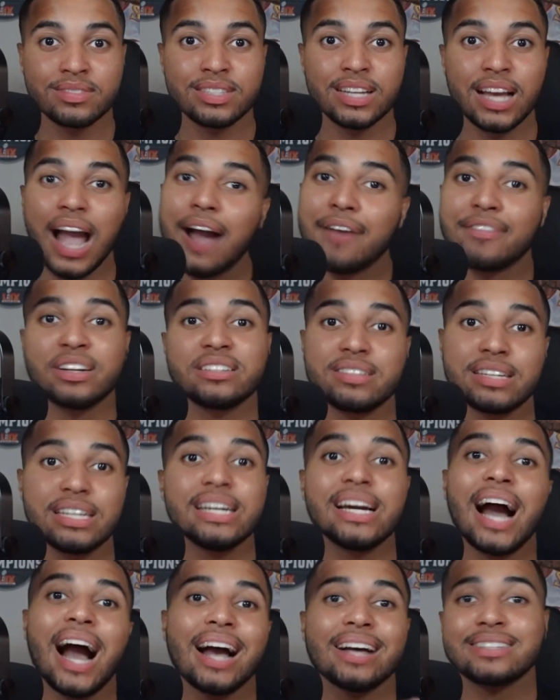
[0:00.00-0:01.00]
having to see
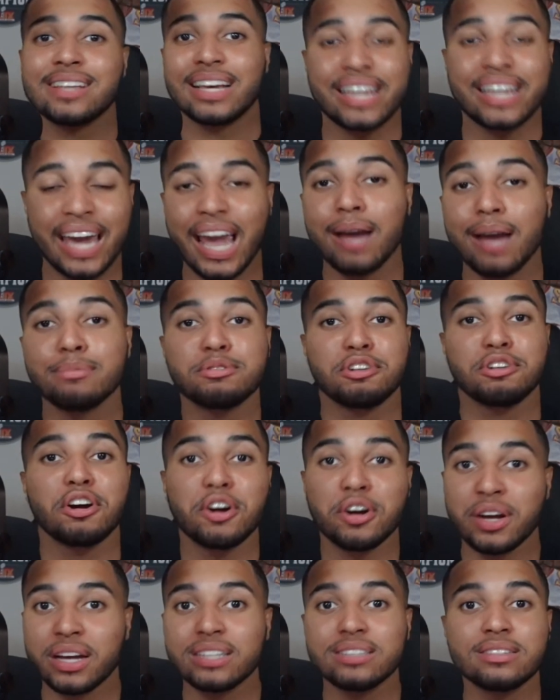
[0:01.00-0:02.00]
guys like Cam
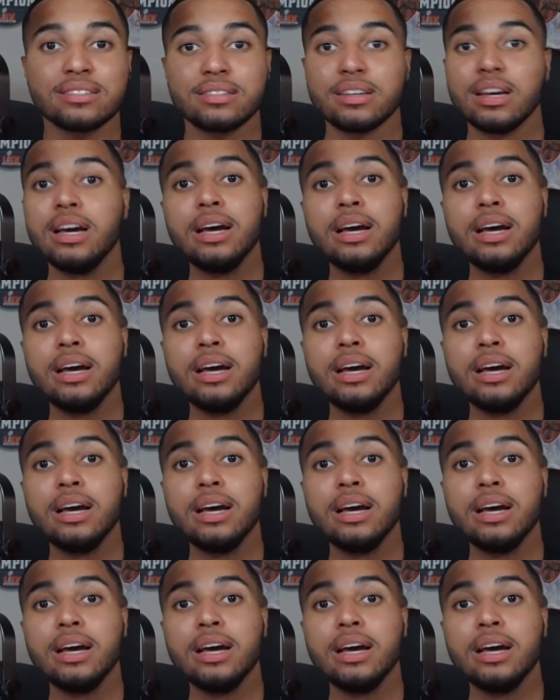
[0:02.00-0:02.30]
Jurgens,